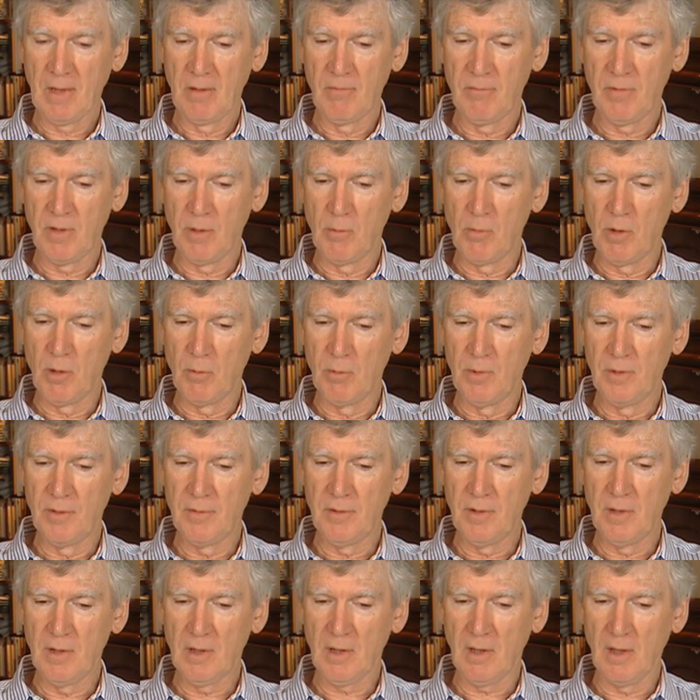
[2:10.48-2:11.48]
for the Melbourne
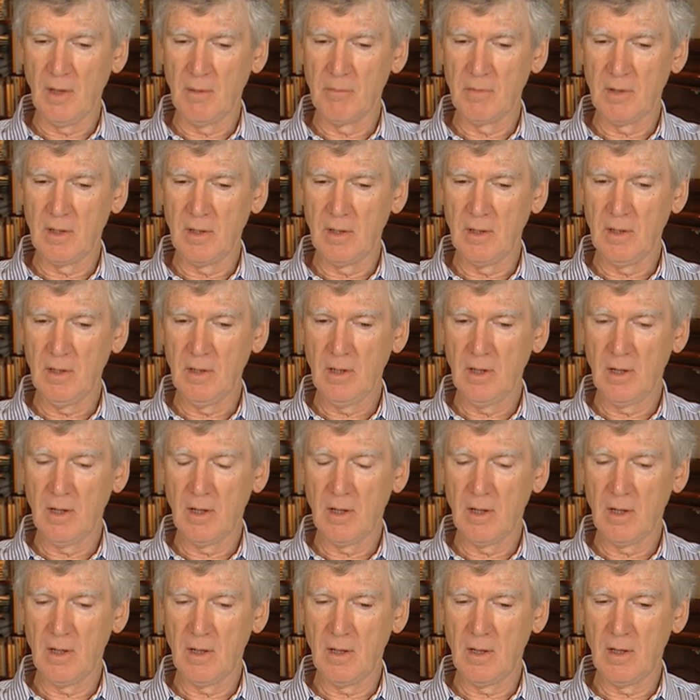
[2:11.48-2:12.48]
Theatre Company,
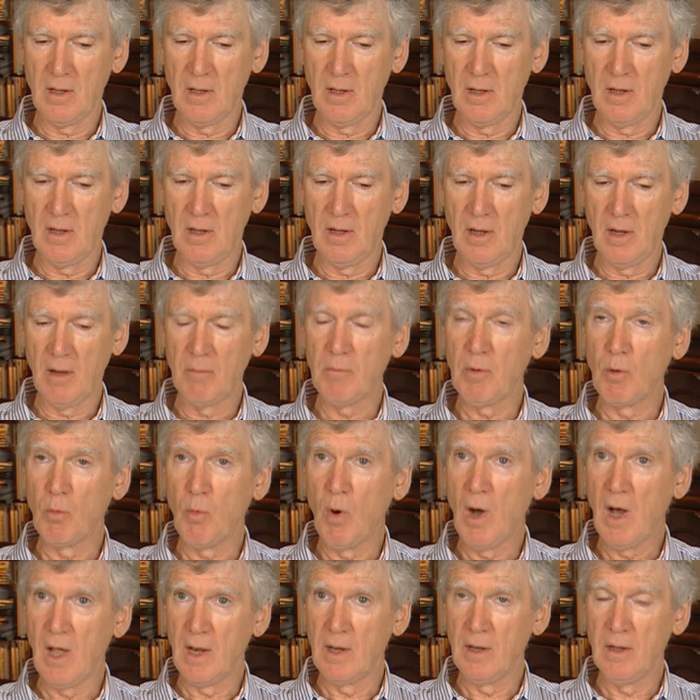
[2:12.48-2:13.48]
number
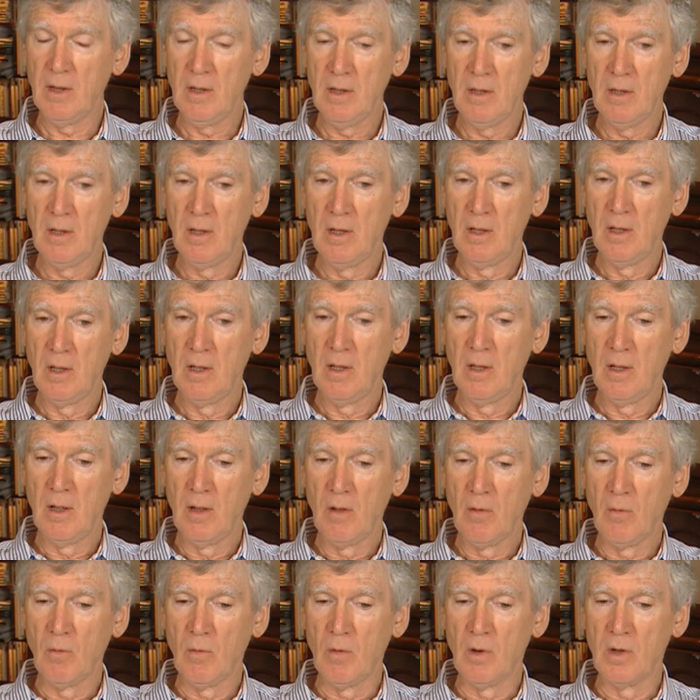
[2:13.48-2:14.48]
one
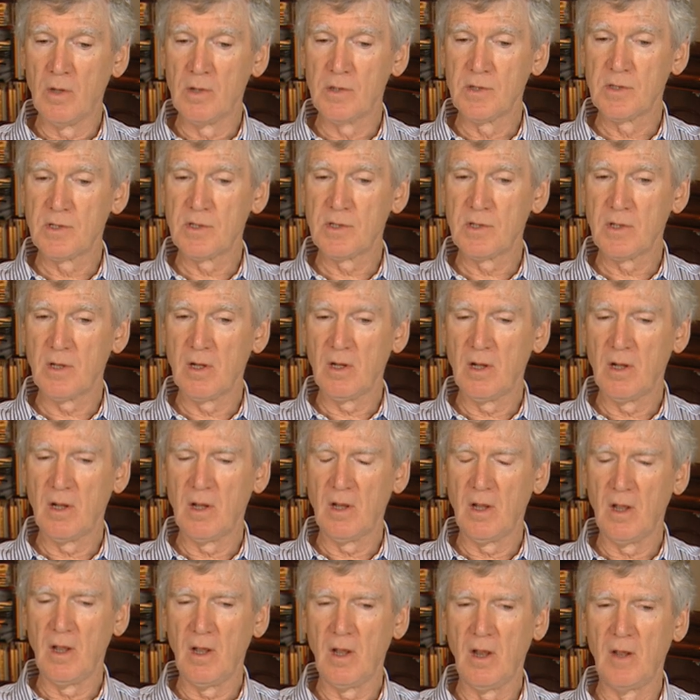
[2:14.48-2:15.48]
was,
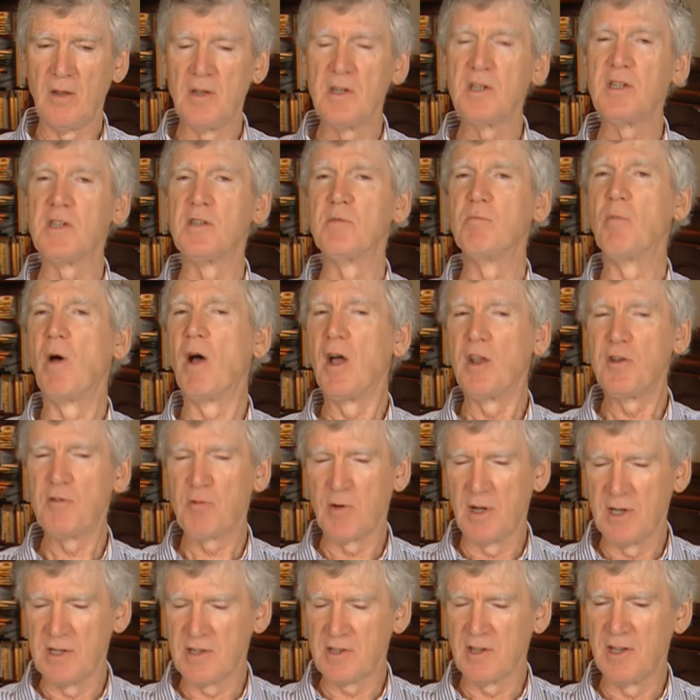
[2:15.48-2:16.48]
and this is my
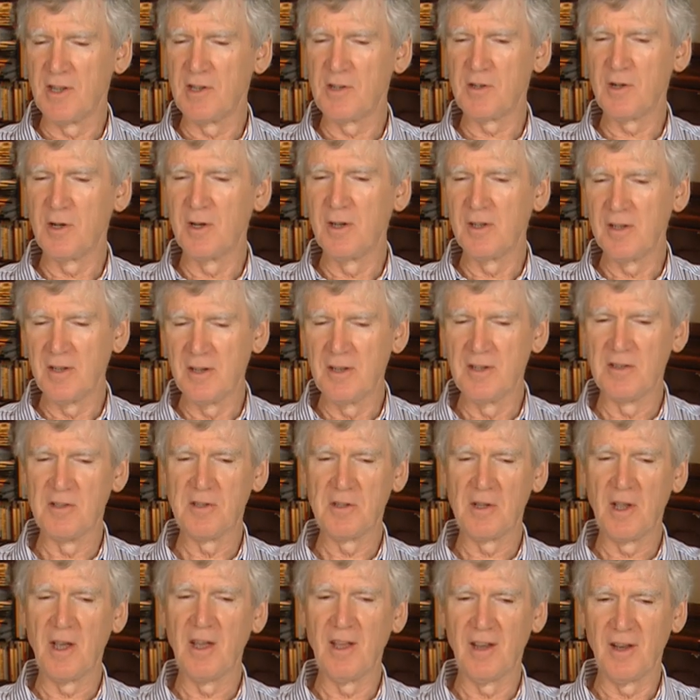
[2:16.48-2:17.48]
translation, it didn't
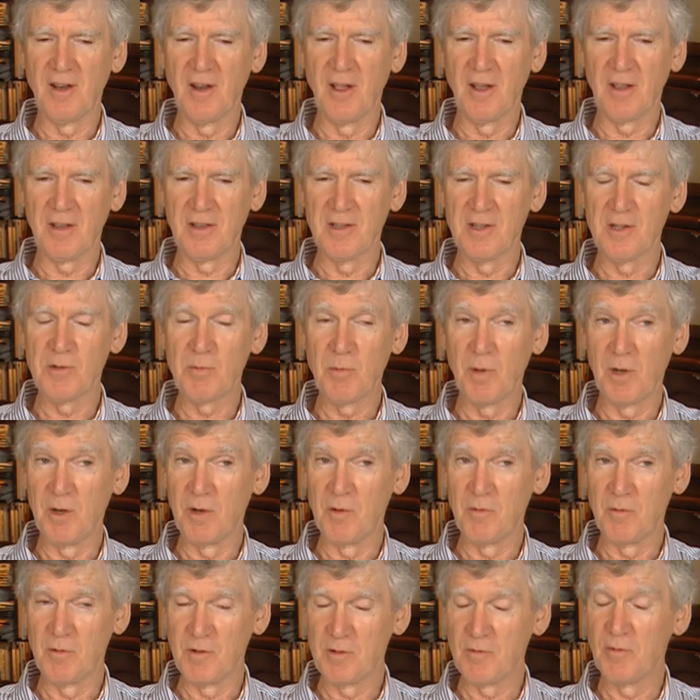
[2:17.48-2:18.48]
say it like this, but
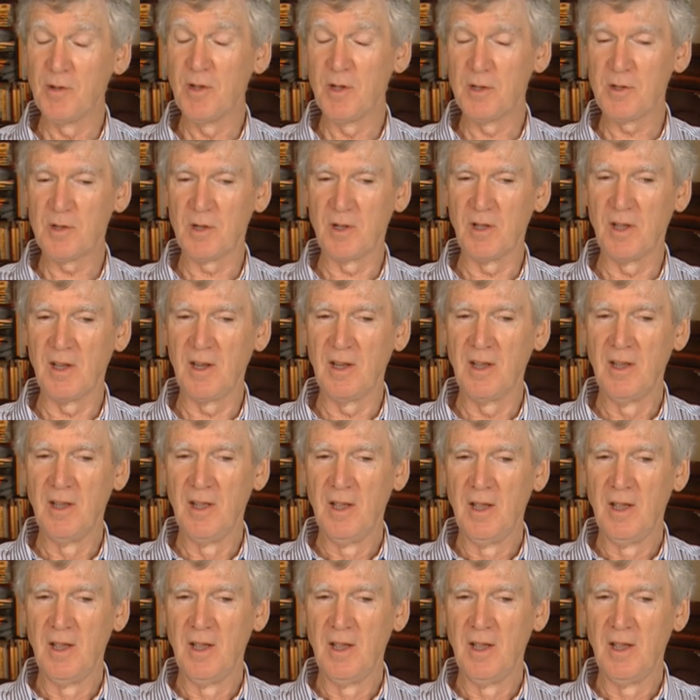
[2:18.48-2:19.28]
it was virtually